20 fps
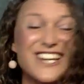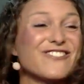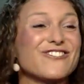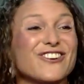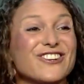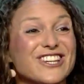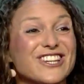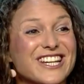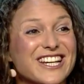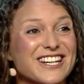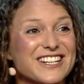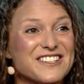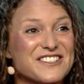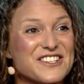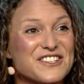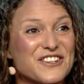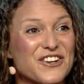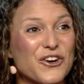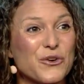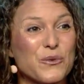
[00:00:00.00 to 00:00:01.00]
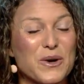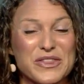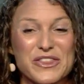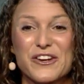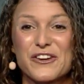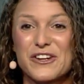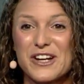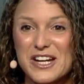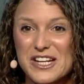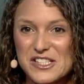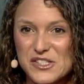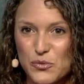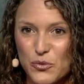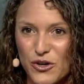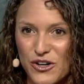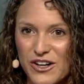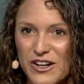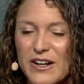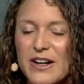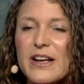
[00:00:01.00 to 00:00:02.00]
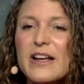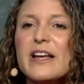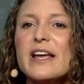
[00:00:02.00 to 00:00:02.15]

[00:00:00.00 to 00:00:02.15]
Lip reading: and really getting to know what their needs were.